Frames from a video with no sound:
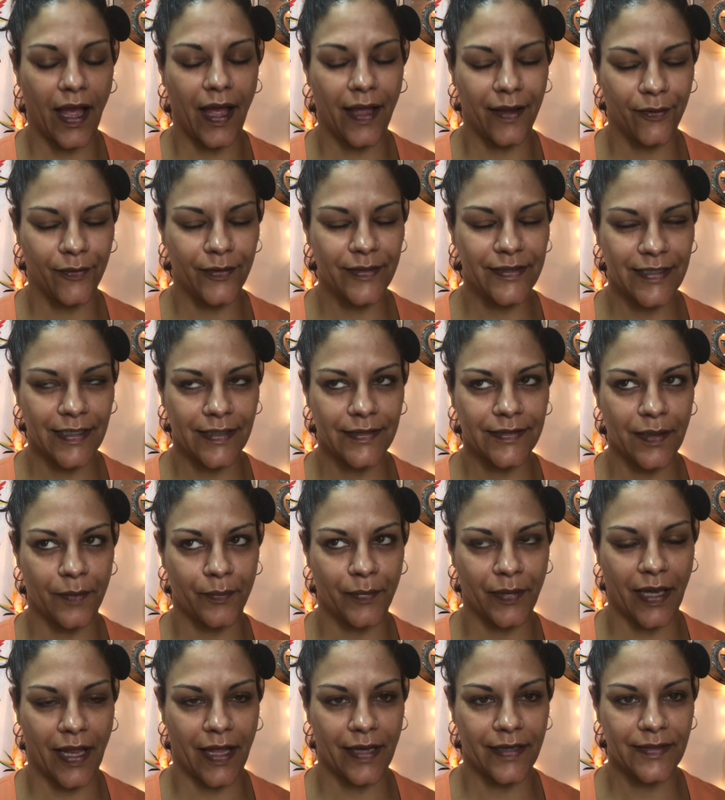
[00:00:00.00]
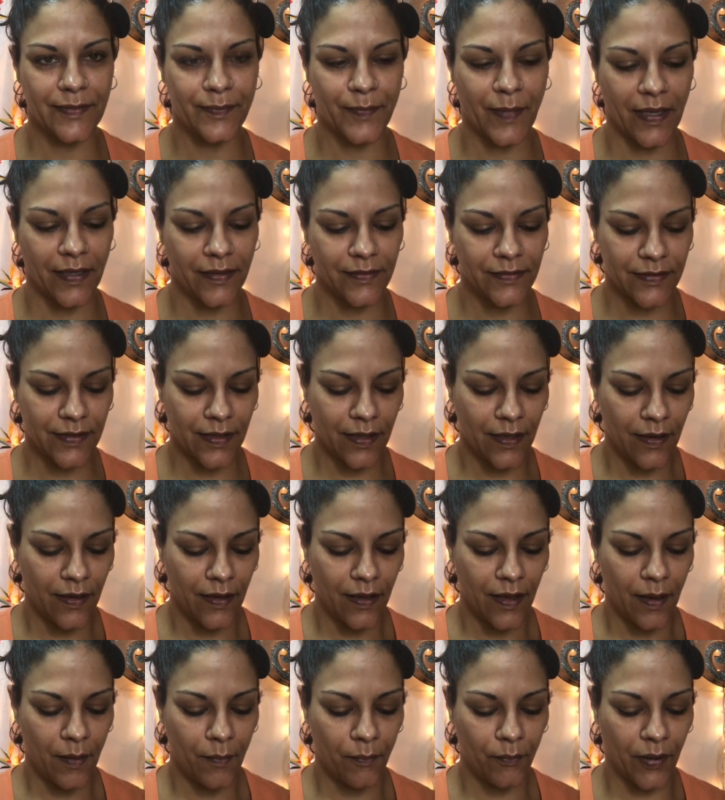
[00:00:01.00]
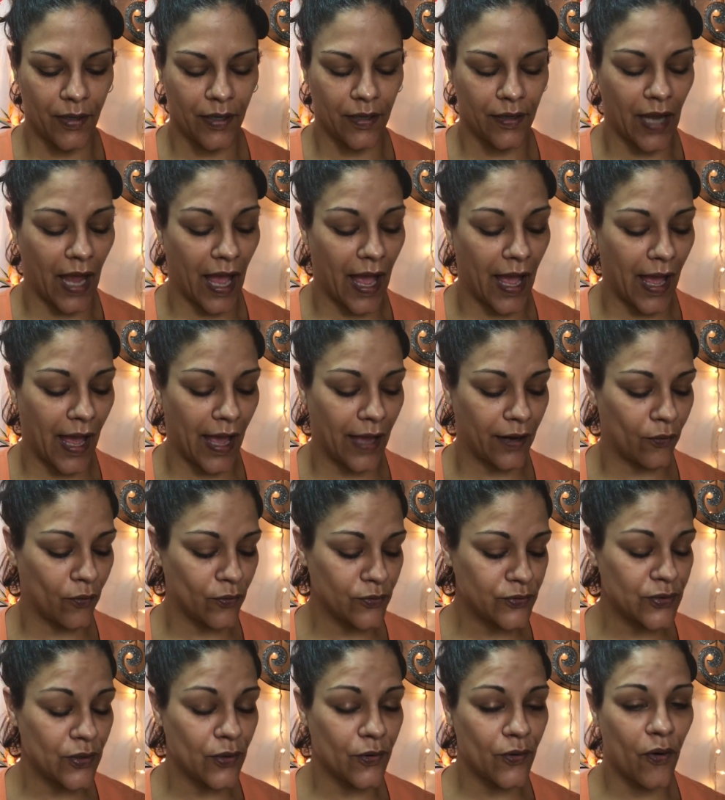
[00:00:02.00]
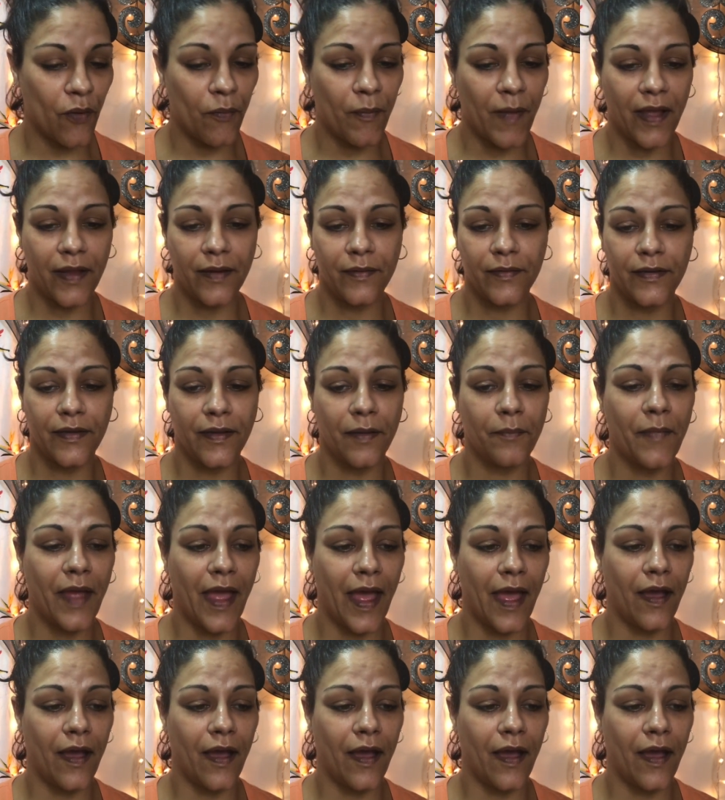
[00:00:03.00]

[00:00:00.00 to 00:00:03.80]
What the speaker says: I know it takes up a lot of space, but I also don't mind them.